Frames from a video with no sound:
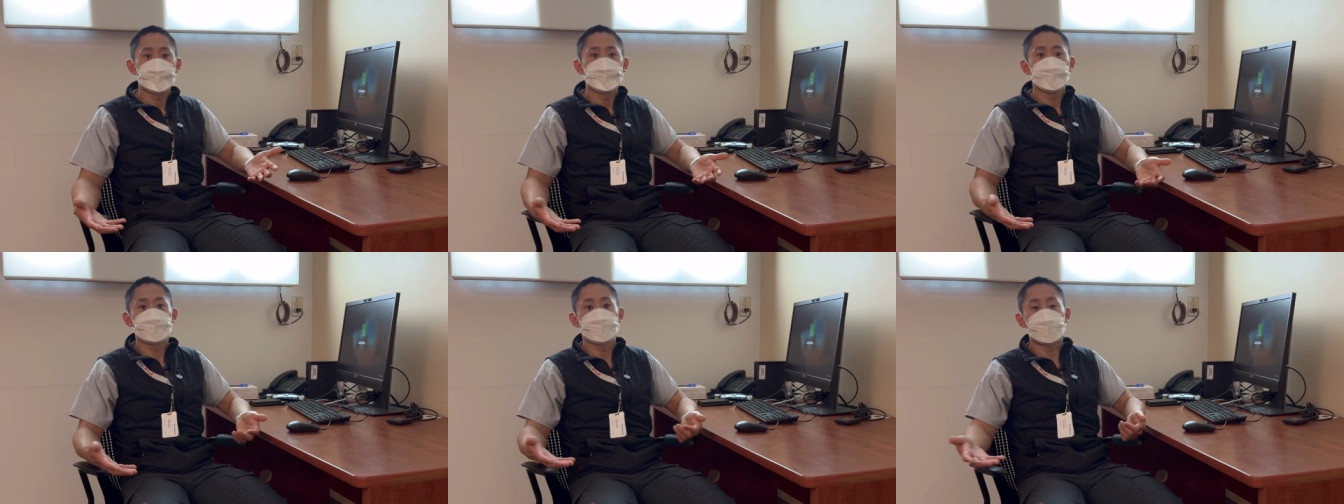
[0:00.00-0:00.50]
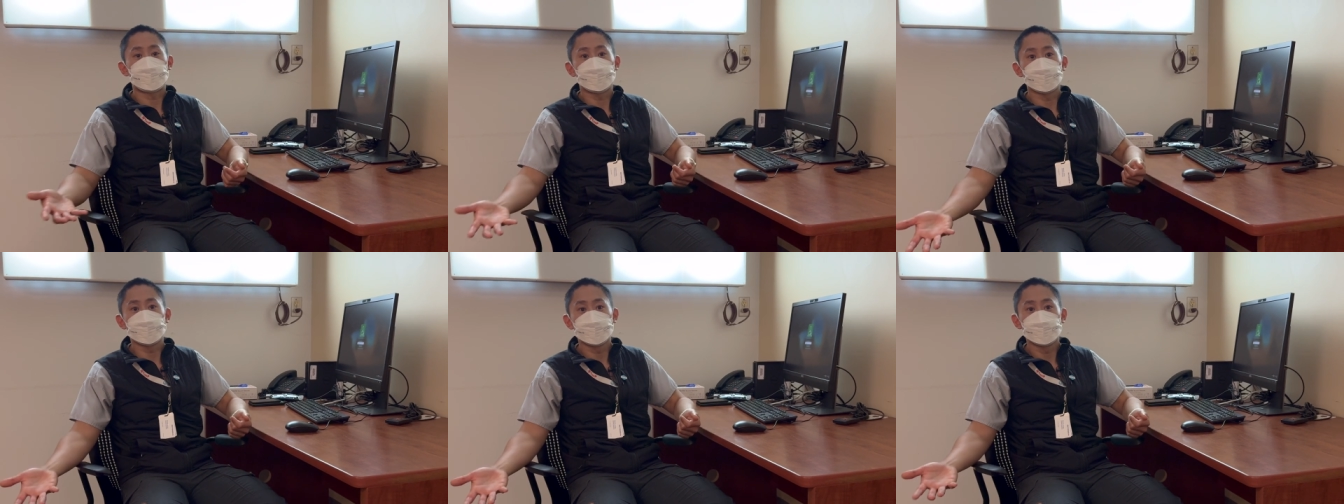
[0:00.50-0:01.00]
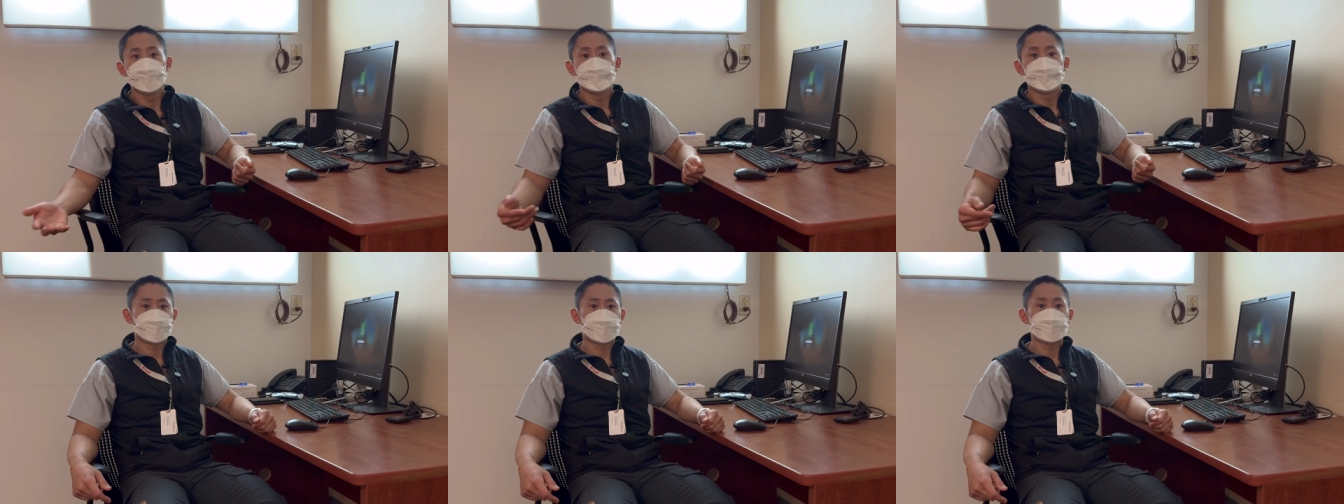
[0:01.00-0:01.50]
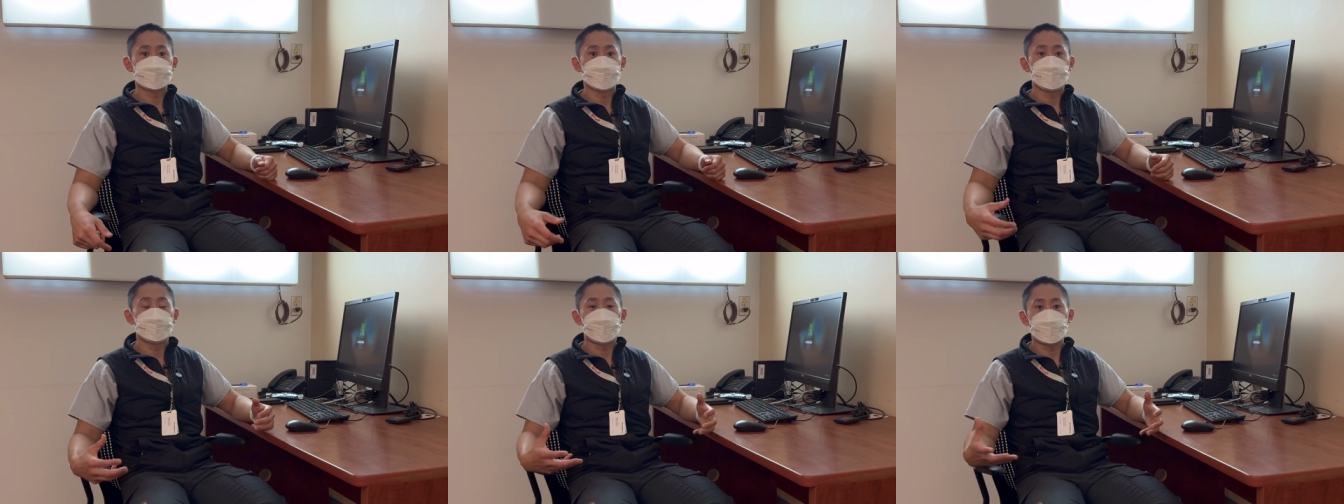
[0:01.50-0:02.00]
sharing things in the
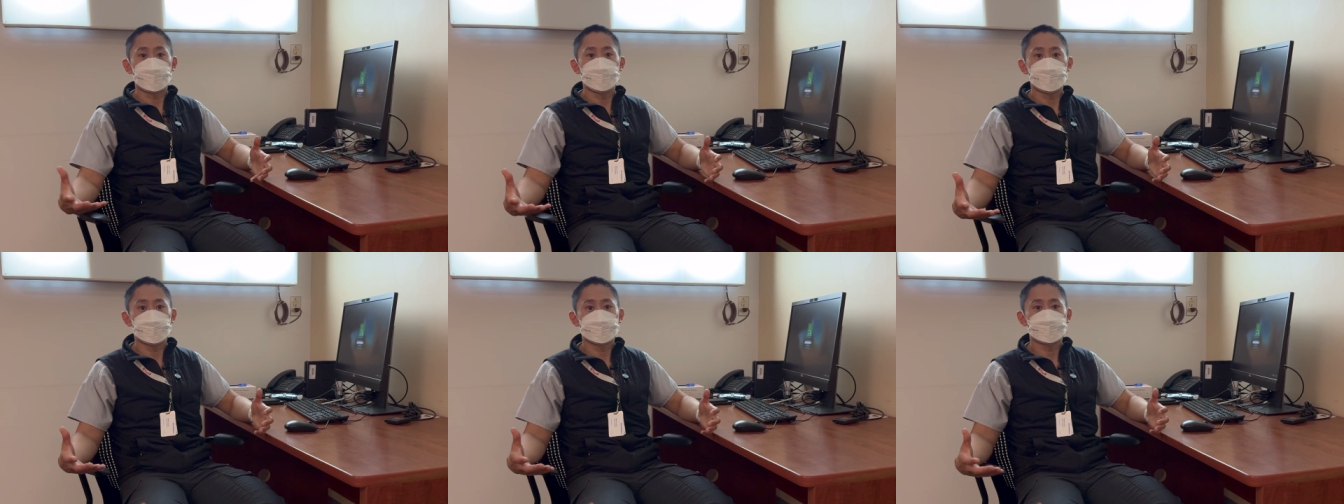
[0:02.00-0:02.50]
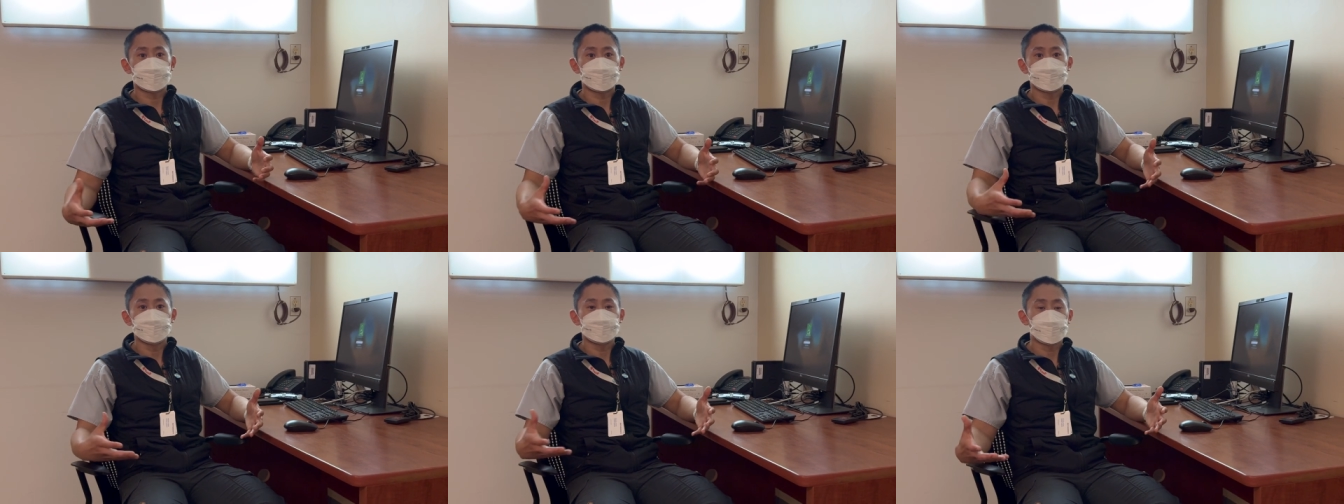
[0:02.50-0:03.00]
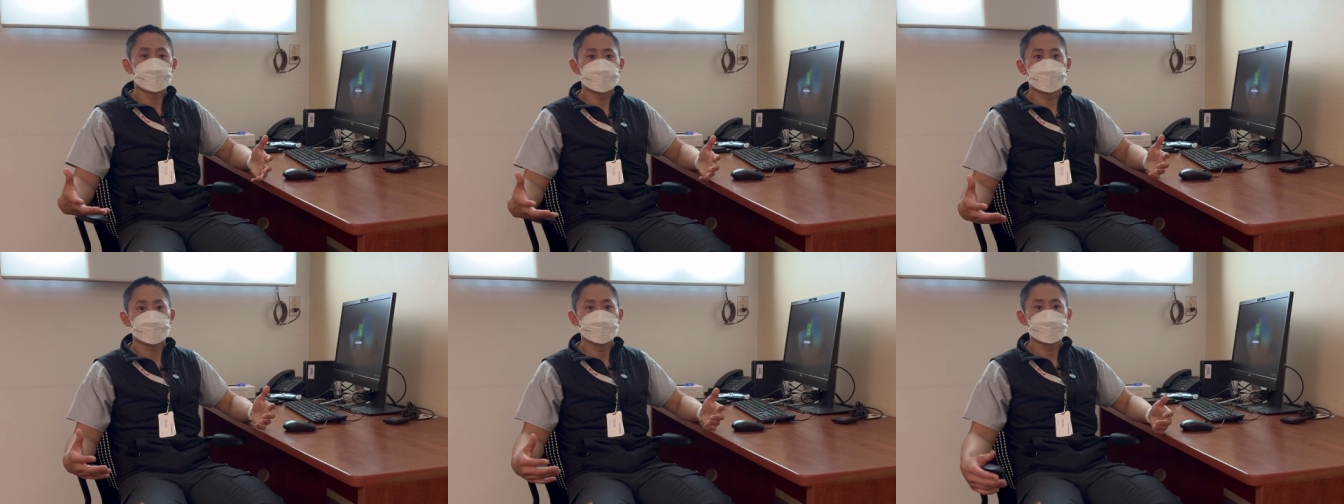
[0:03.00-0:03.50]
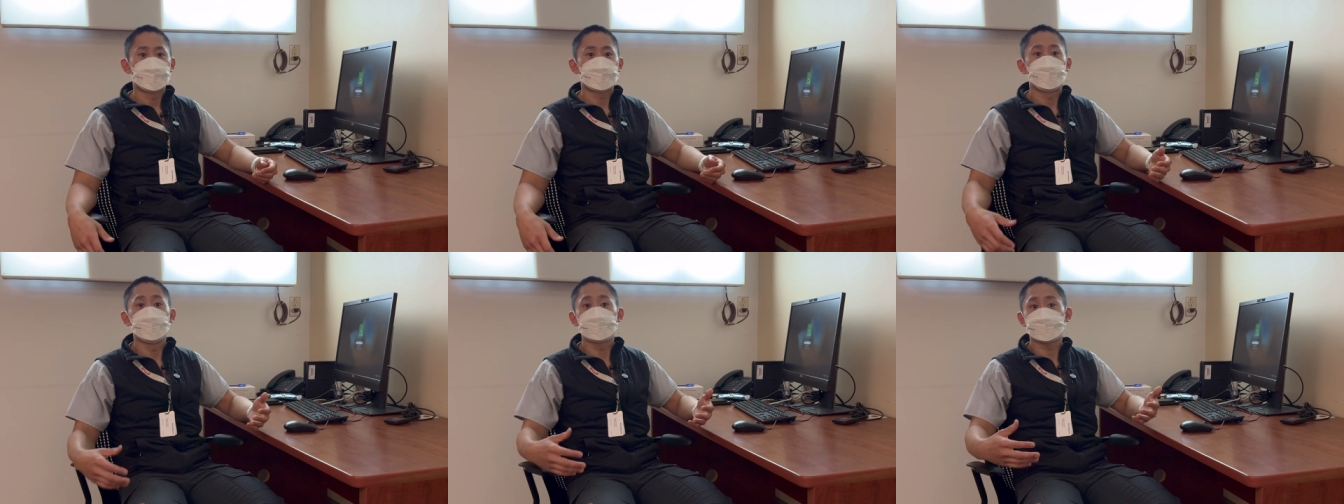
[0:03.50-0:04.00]
environment, sharing utensils,
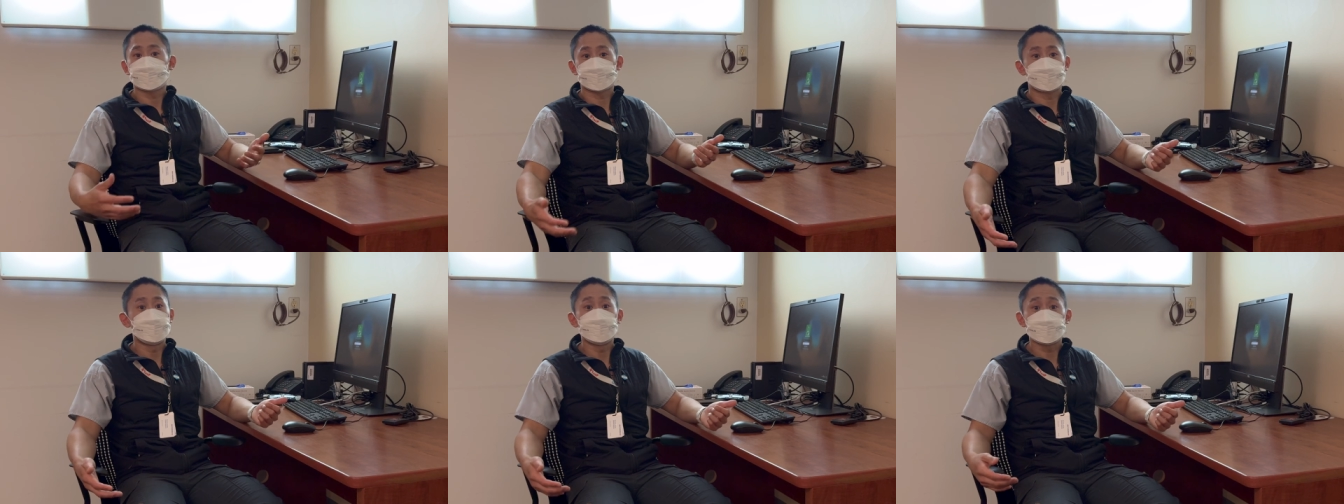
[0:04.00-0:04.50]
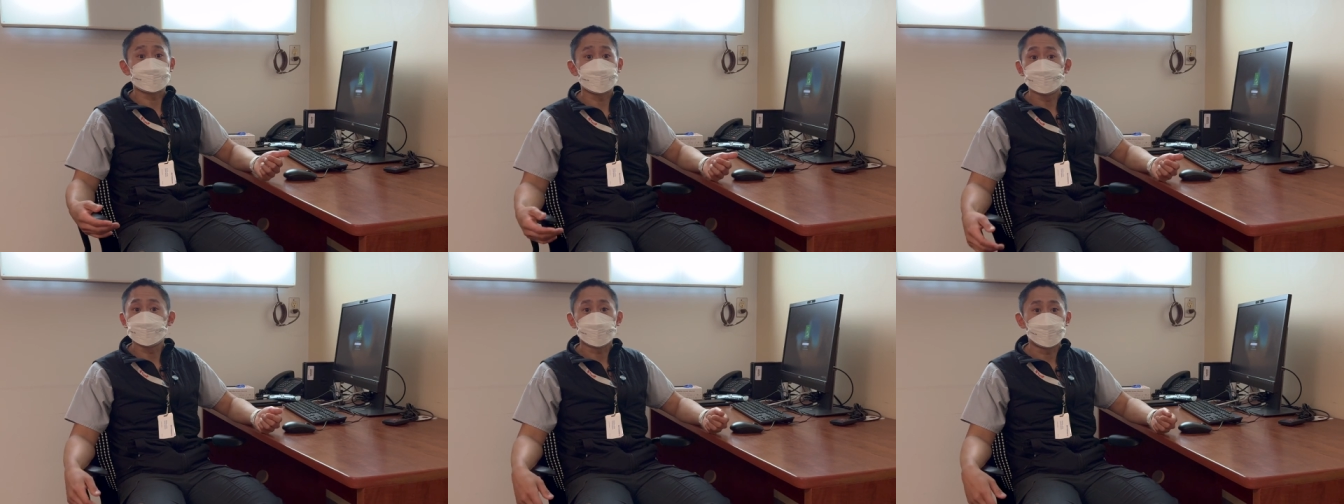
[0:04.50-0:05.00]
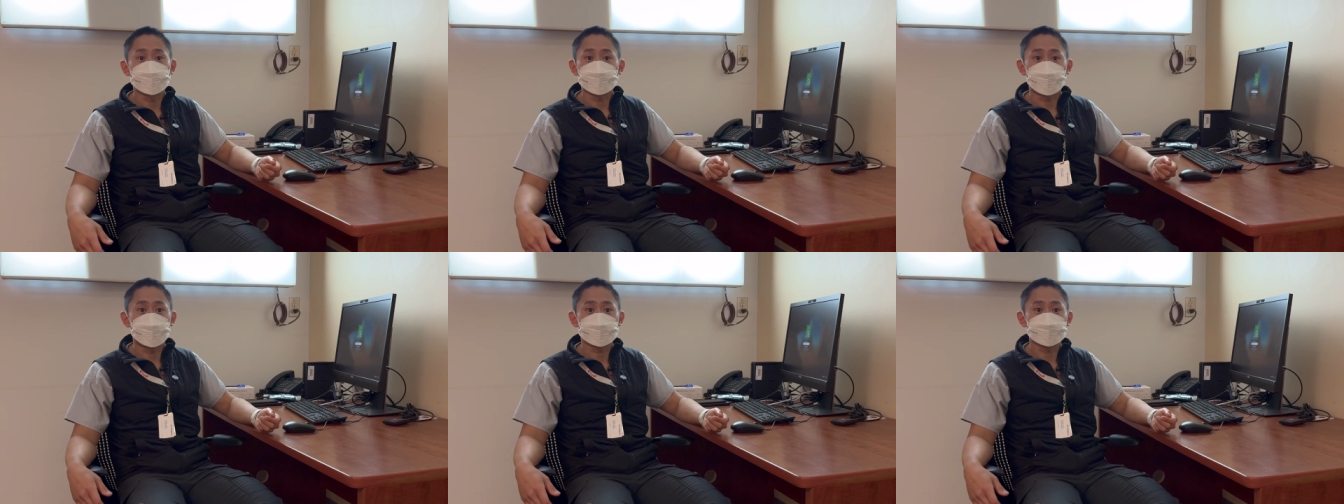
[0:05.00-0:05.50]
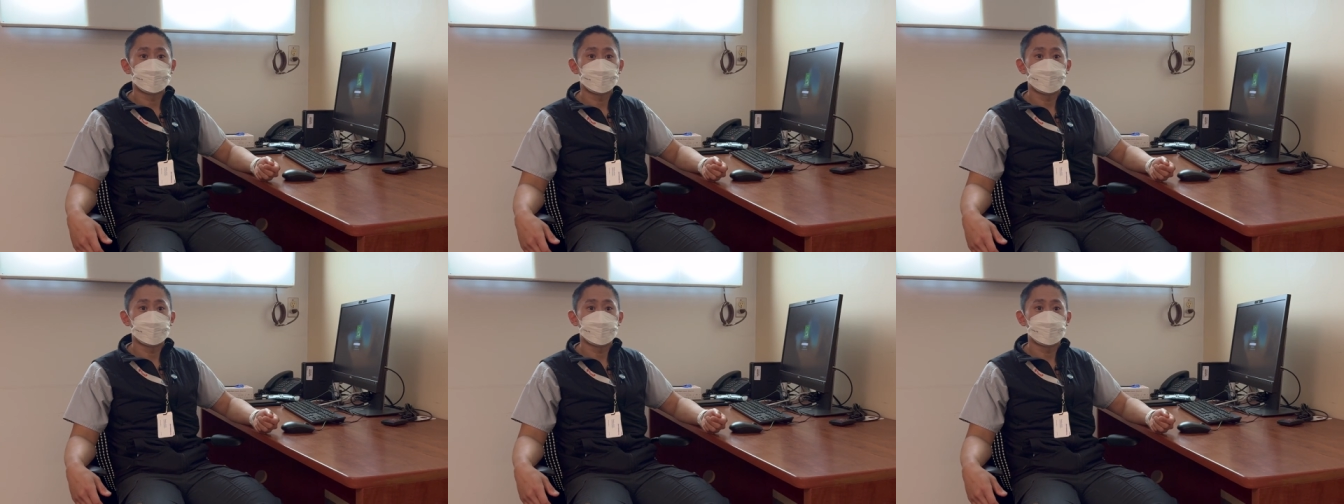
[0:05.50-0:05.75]
close skin to skin contact.